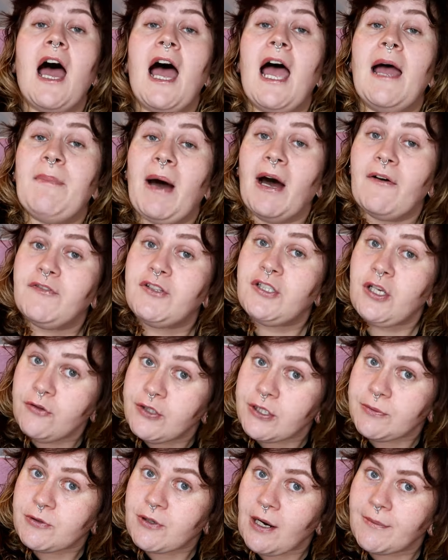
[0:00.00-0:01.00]
have
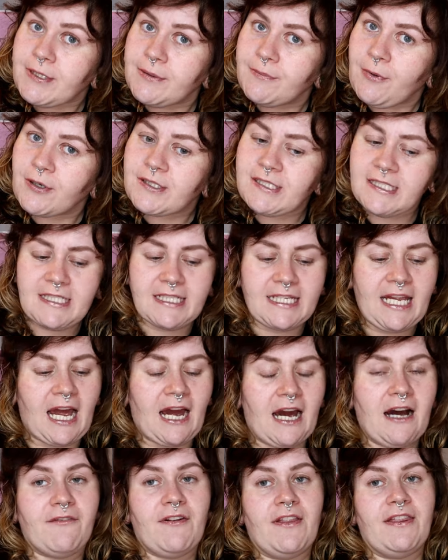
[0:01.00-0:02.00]
two subscription boxes. They
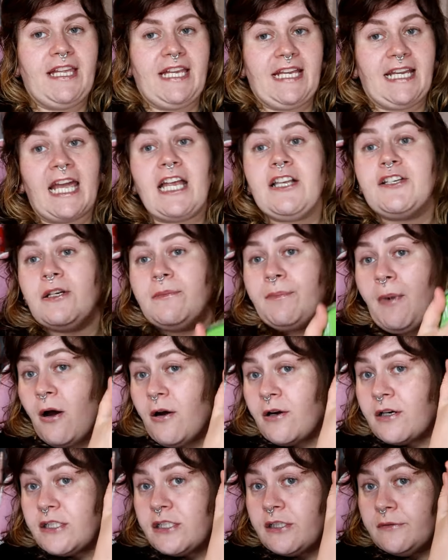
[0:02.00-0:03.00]
have the kitchen
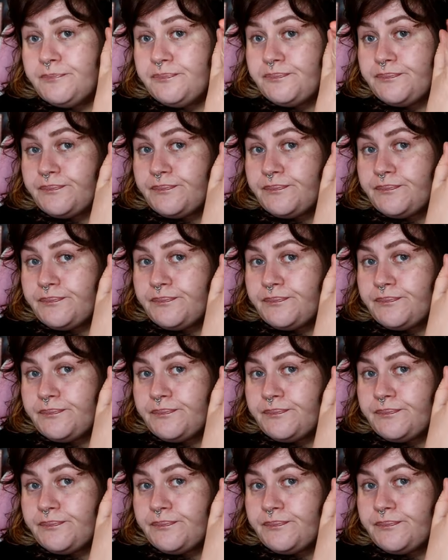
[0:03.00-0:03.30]
box